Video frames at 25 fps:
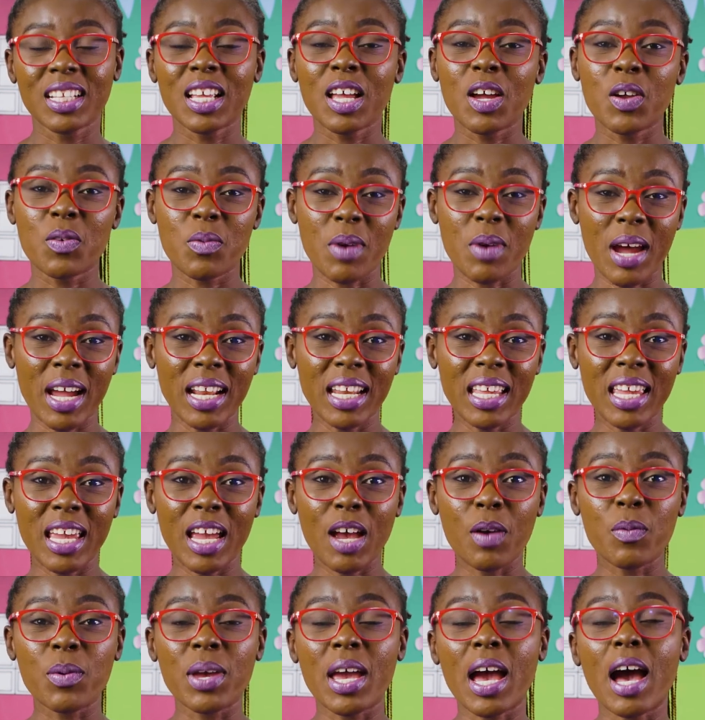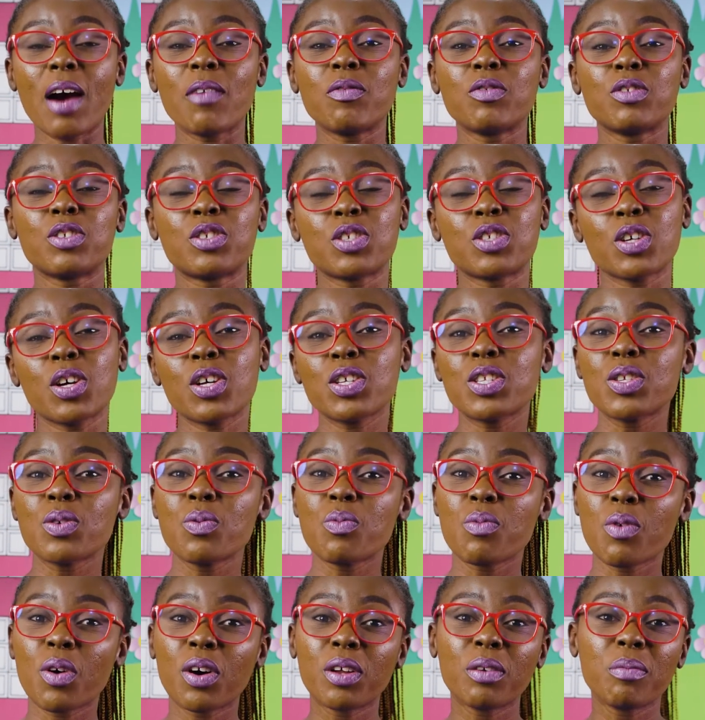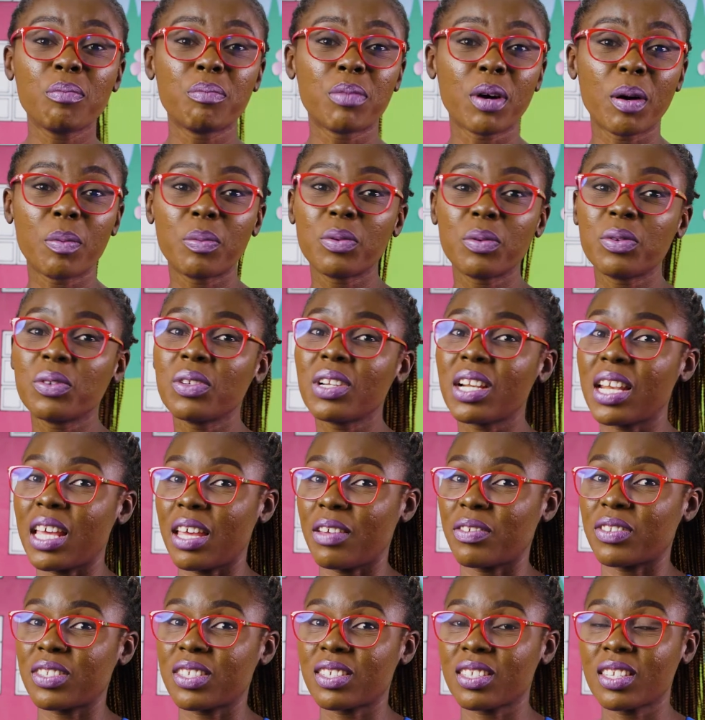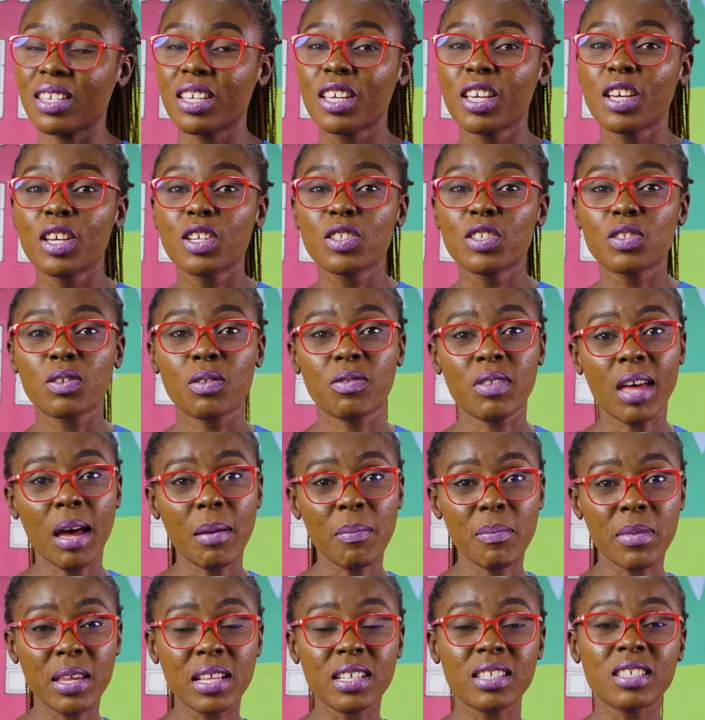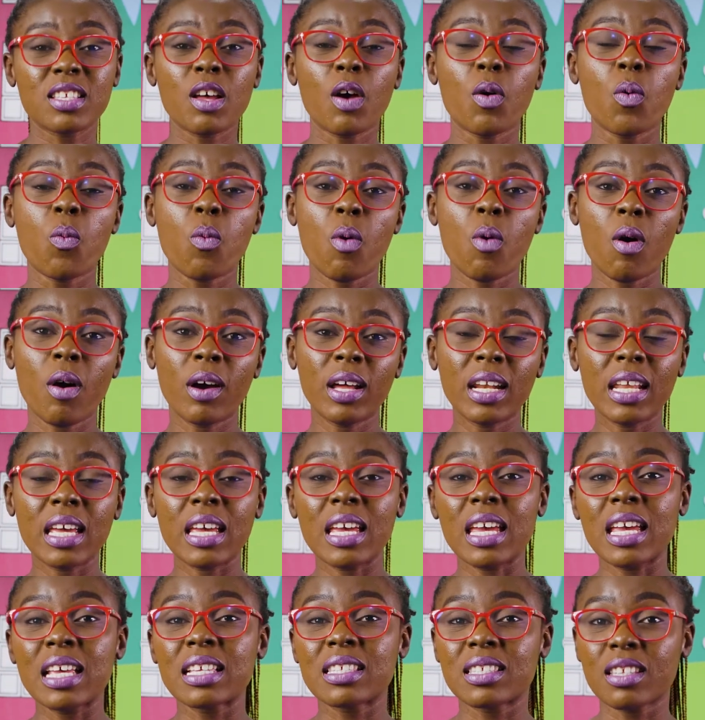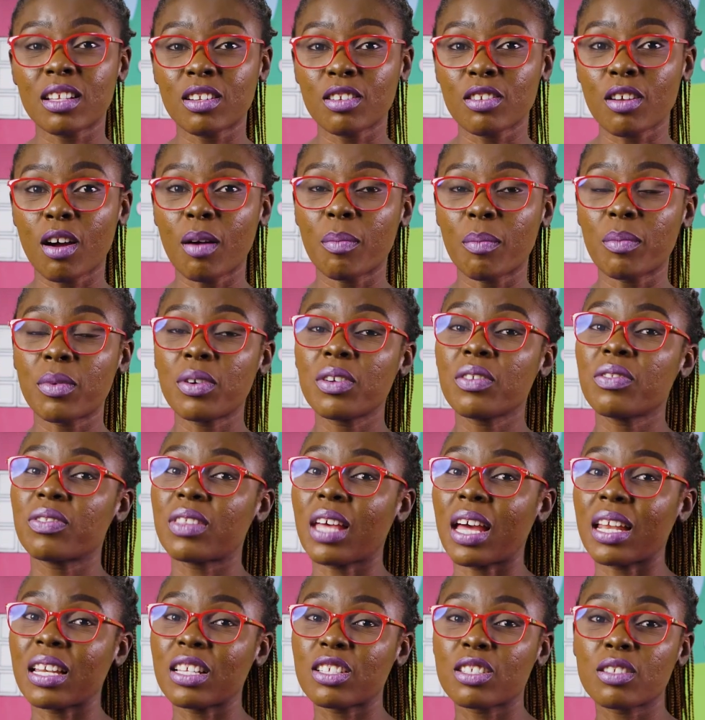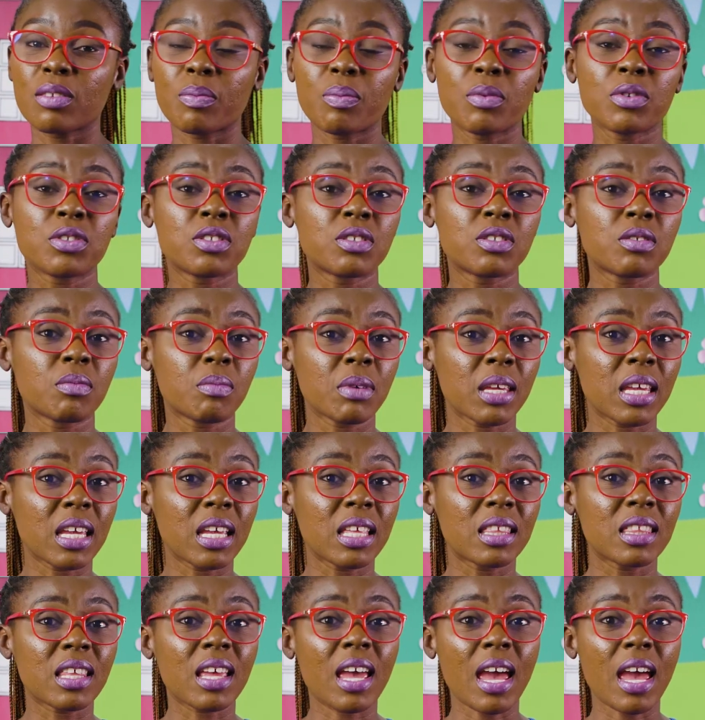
Right here we have just 1 bubble left. So that means 1 is the number that is supposed to be in the